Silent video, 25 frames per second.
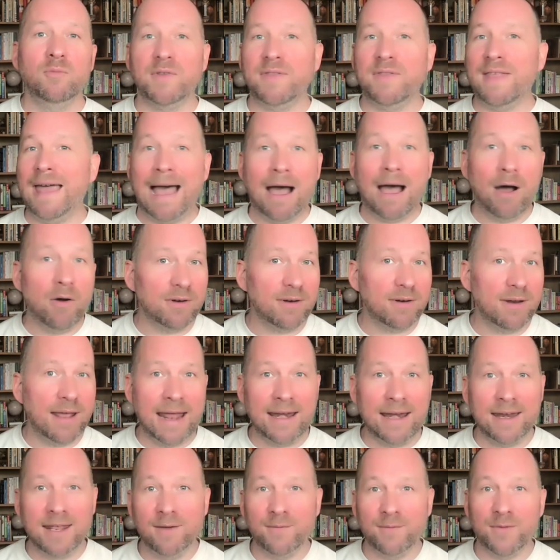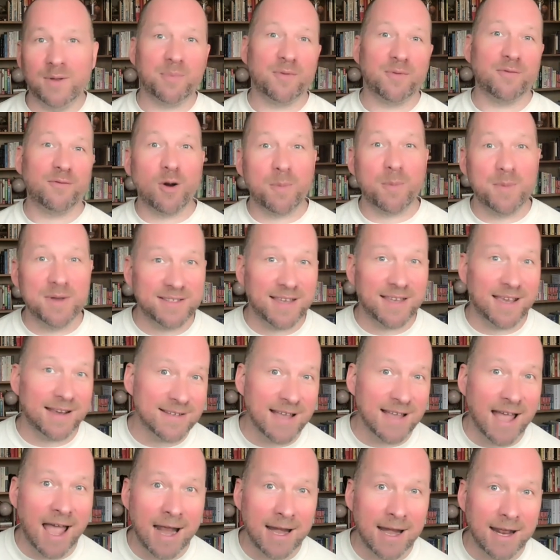without any of the performance
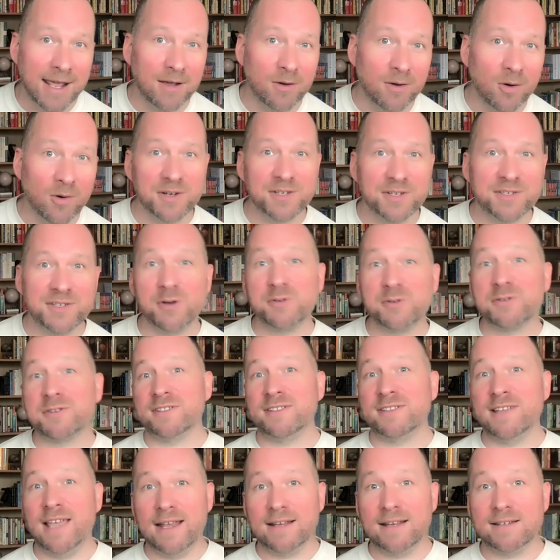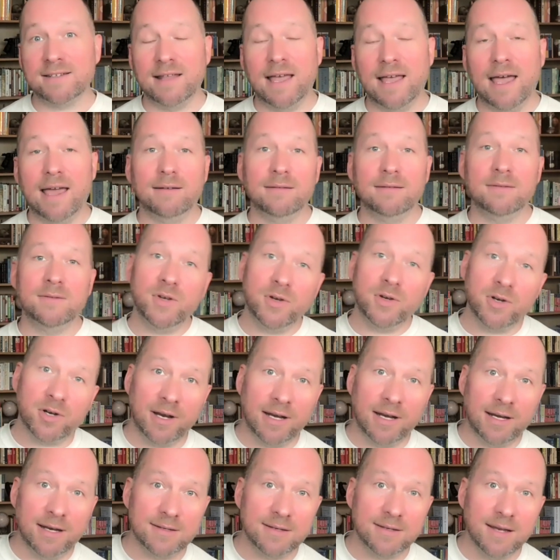anxiety or social stakes that
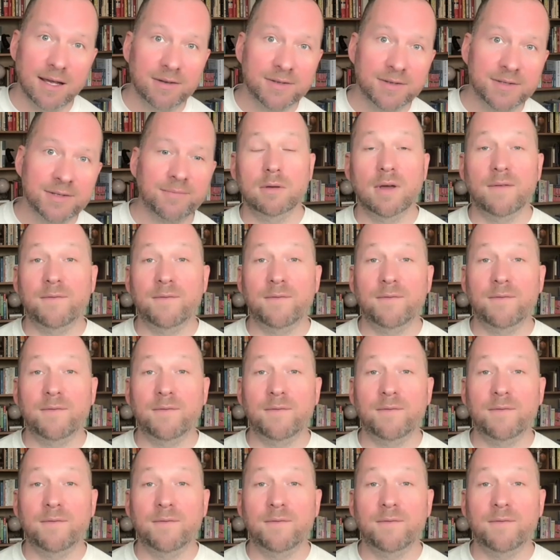tutoring entails.